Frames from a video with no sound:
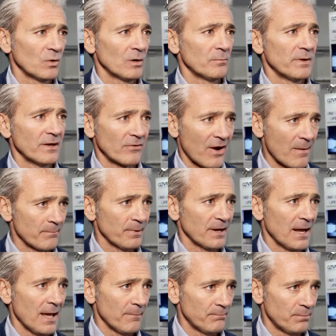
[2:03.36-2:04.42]
we'll be ramping
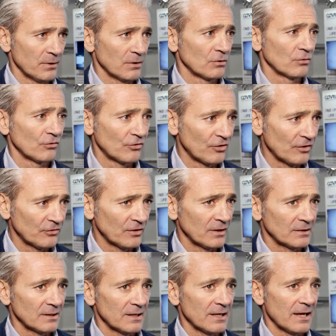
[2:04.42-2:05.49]
up
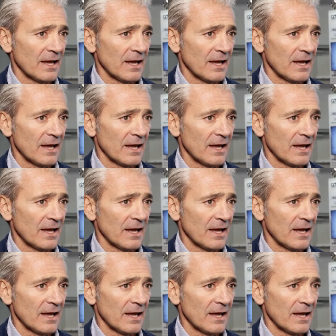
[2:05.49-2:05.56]
consistently,